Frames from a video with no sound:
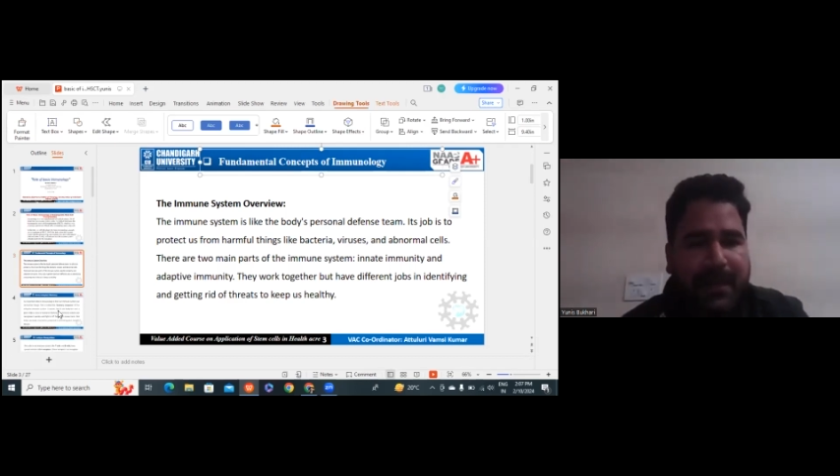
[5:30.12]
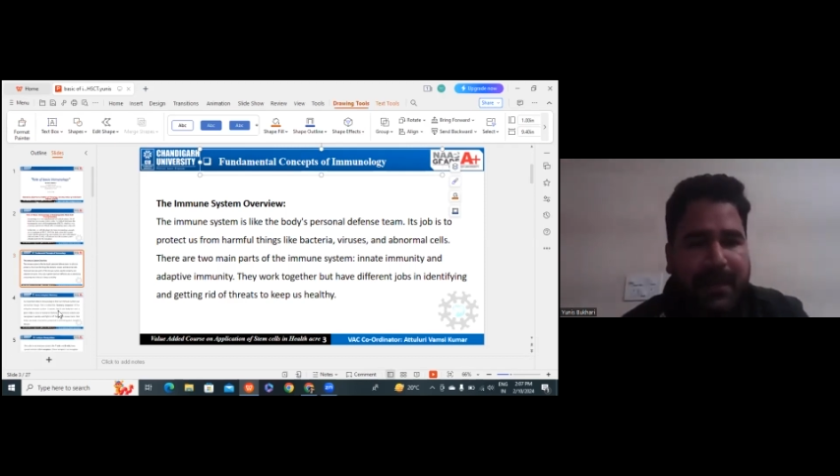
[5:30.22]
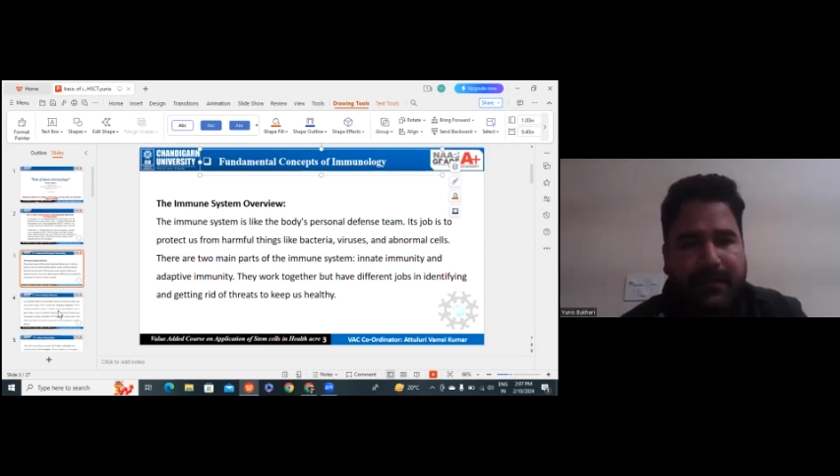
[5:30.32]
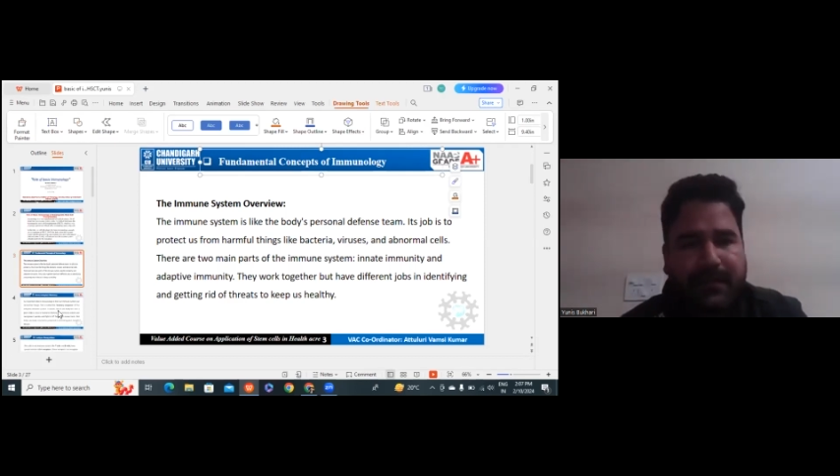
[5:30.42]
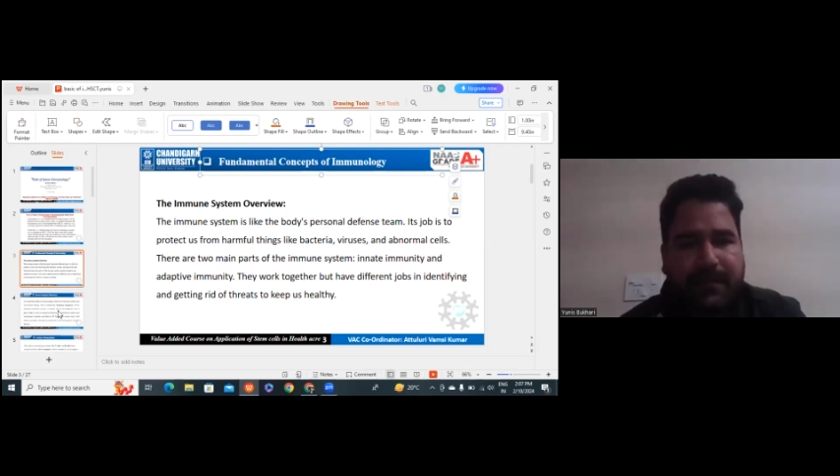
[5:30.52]

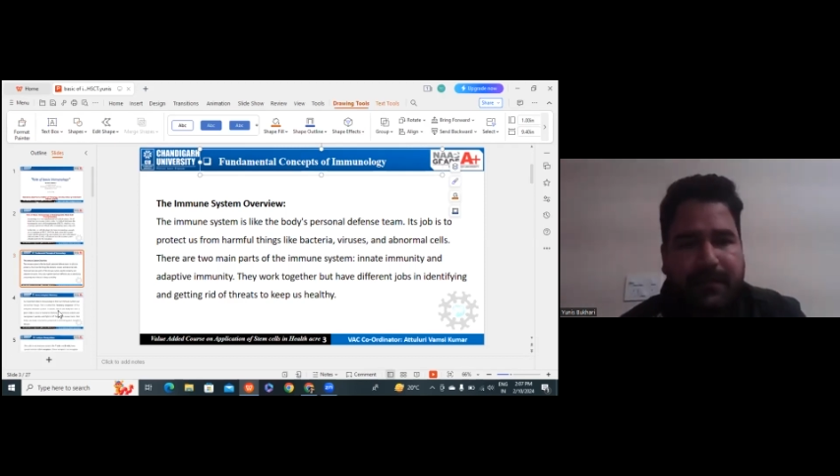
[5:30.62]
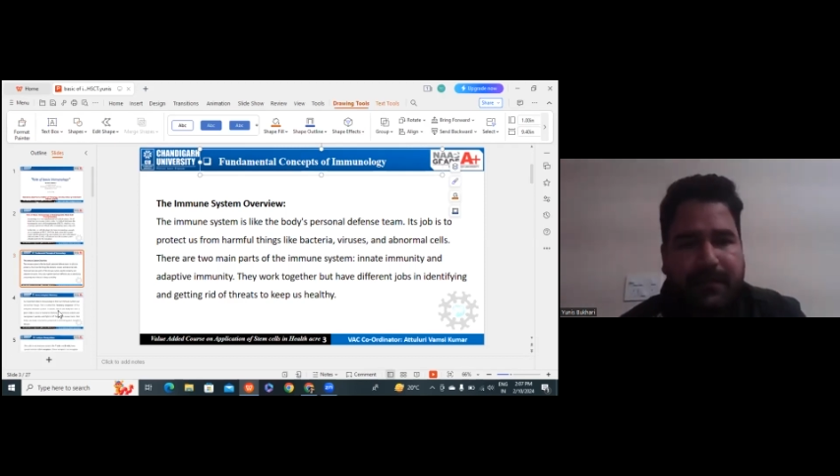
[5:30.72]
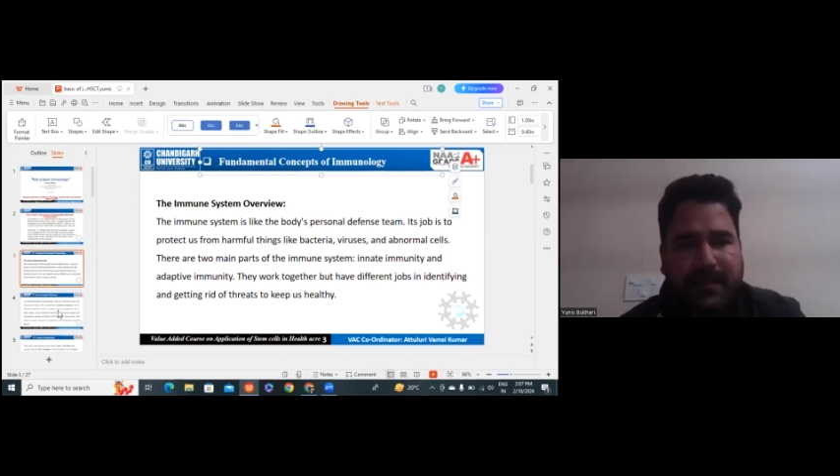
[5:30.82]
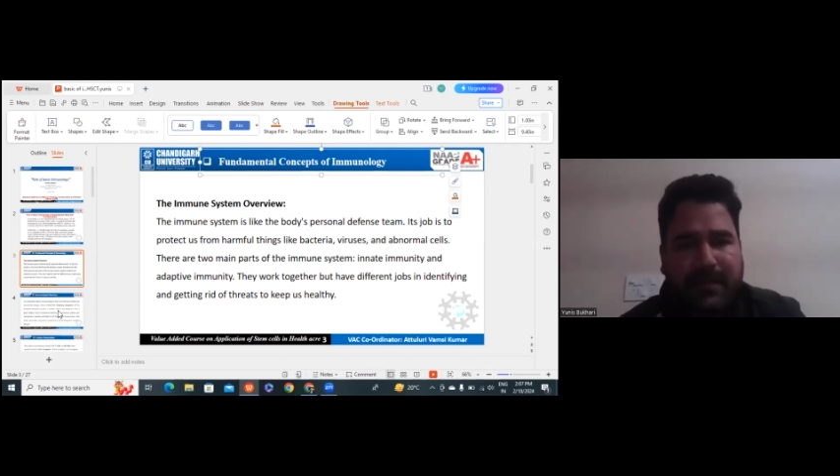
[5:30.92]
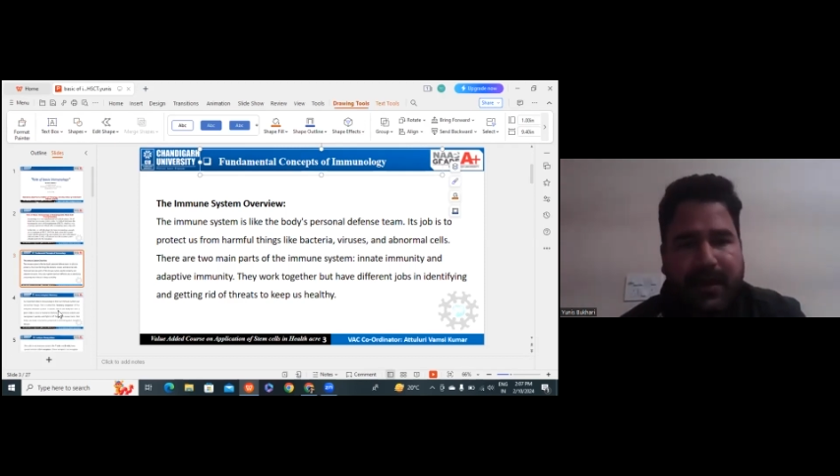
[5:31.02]
Okay,
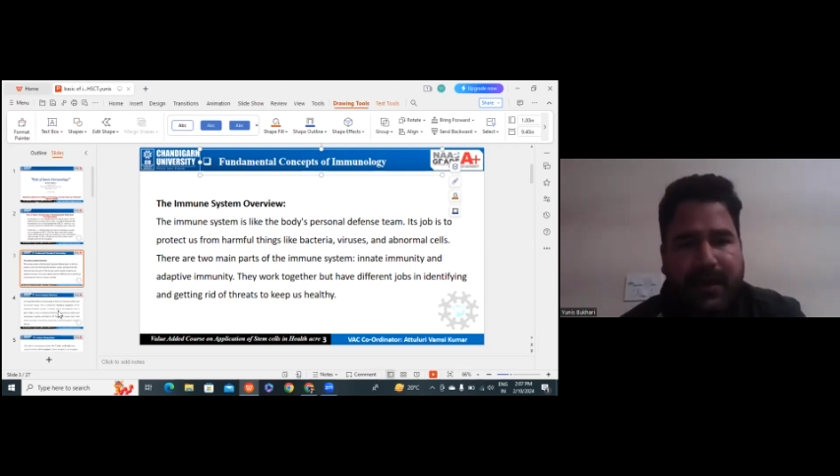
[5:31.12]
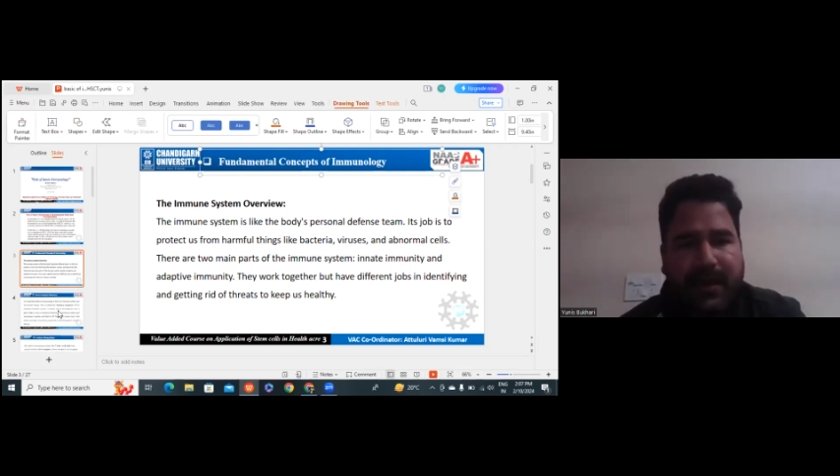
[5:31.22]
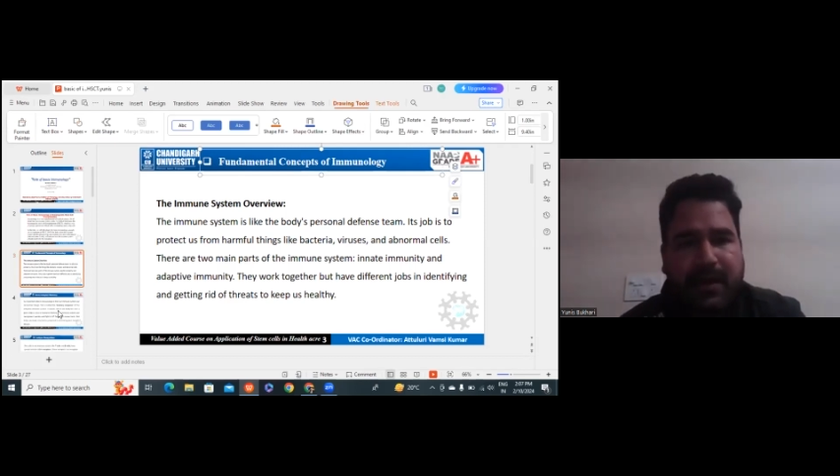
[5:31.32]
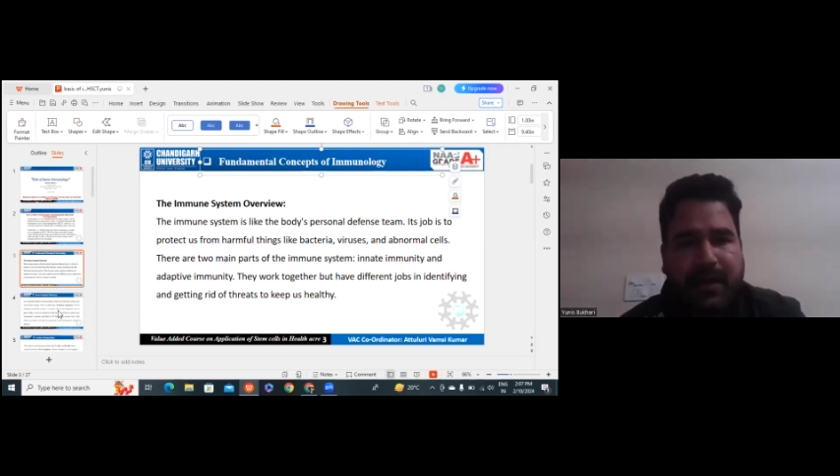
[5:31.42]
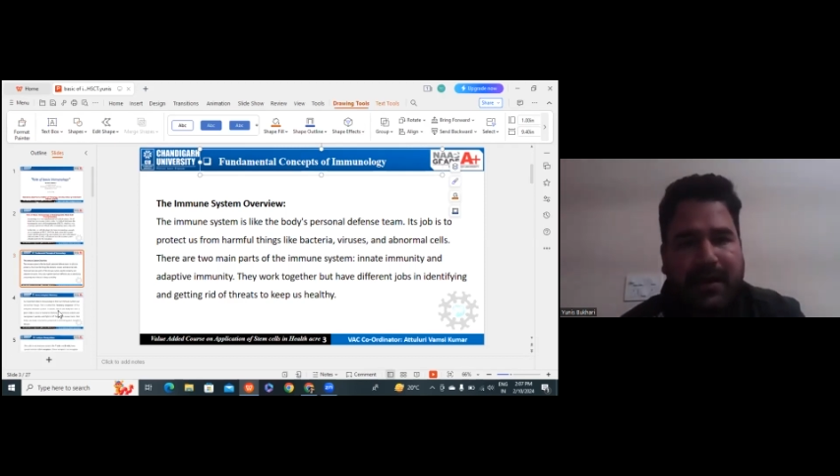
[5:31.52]

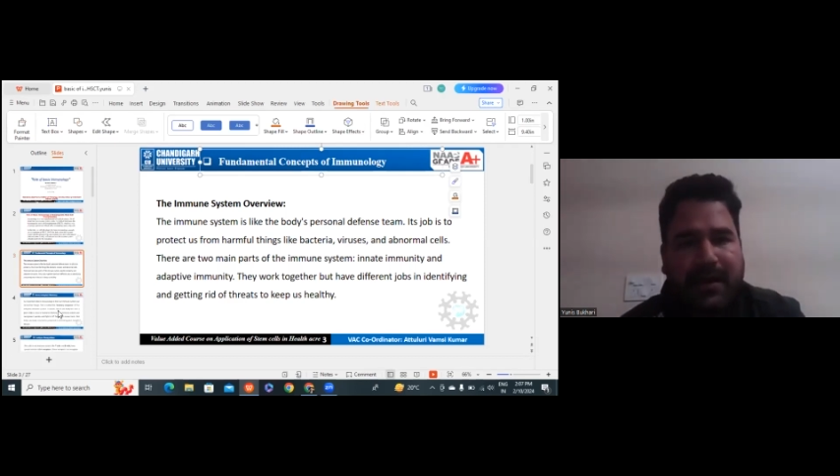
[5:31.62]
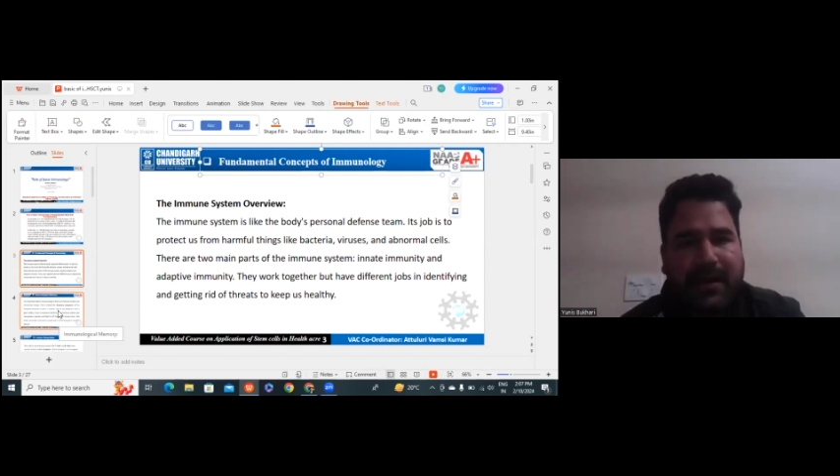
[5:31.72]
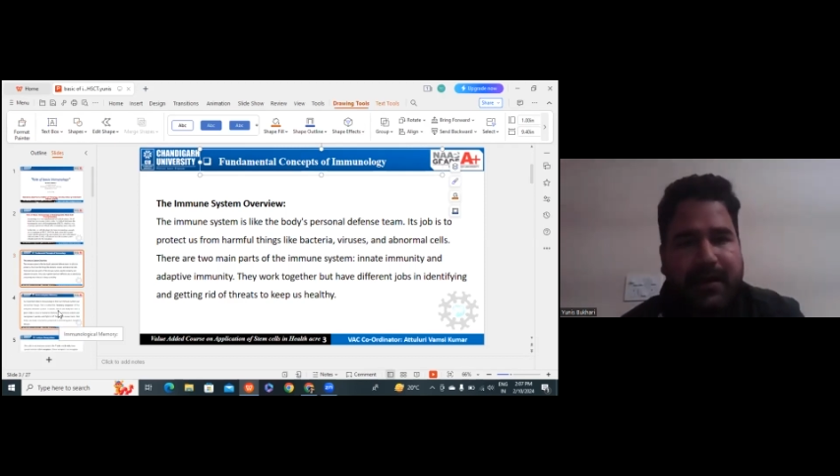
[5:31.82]
so